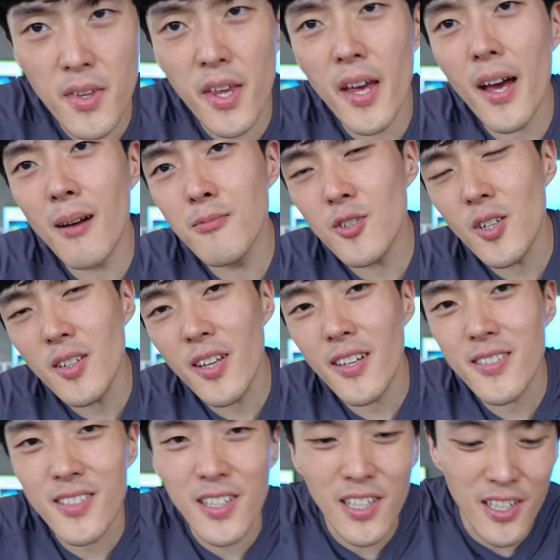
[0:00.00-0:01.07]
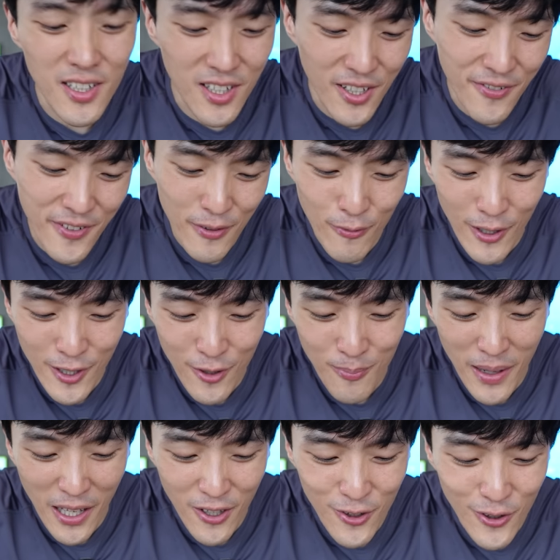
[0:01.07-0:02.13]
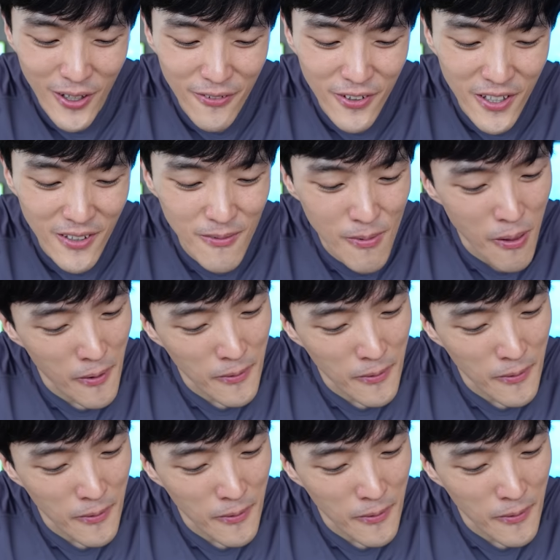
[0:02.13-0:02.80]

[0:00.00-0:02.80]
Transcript: Yeah, I'm sure it tastes a little different when you microwave it.